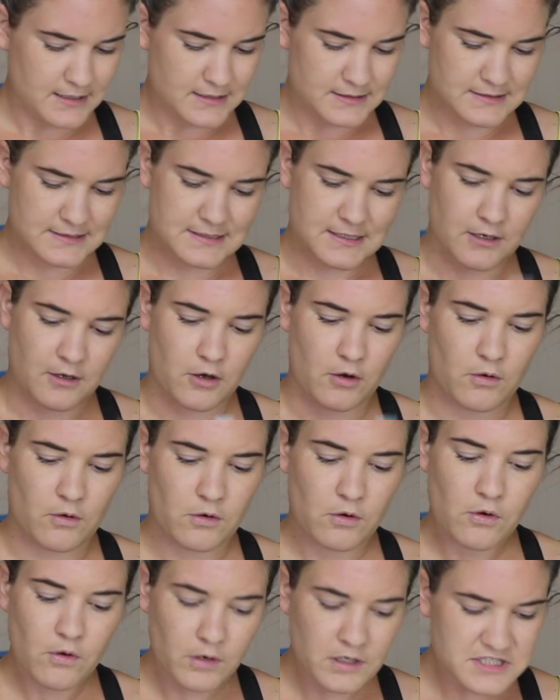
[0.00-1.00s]

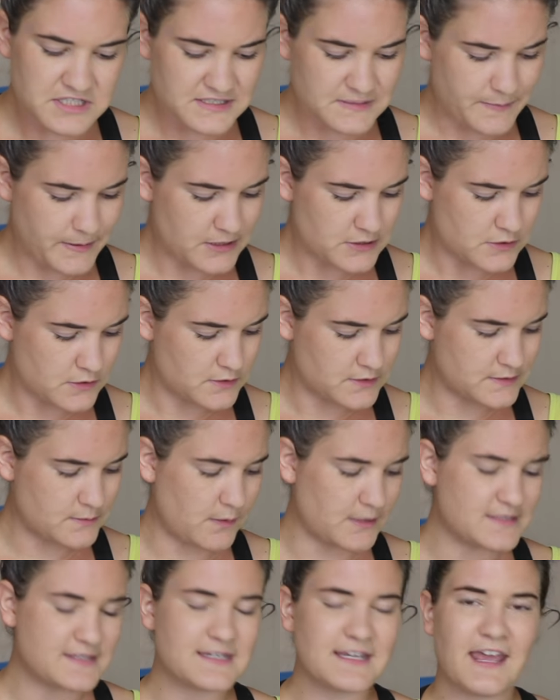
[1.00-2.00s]
So gorgeous pictures
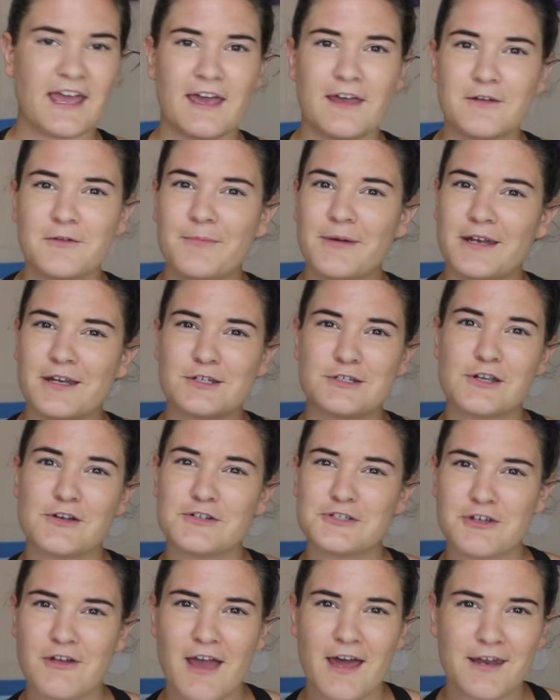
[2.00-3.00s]
once again, but it
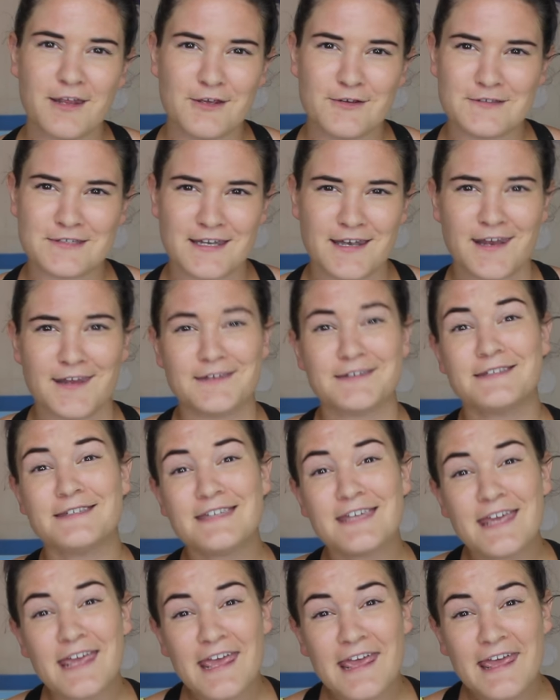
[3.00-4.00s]
shows you how to use it in
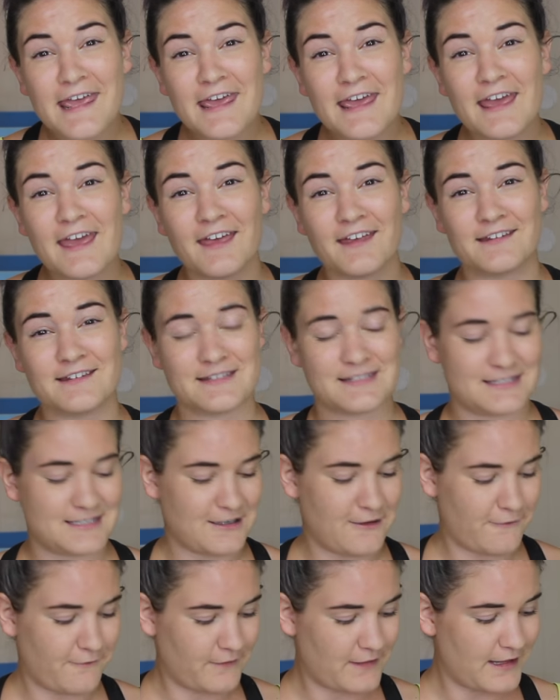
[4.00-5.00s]
tea and
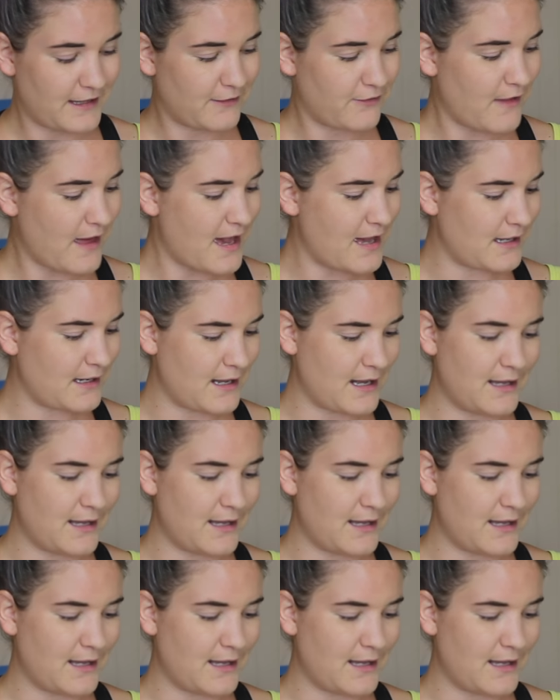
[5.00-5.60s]
stuff like that.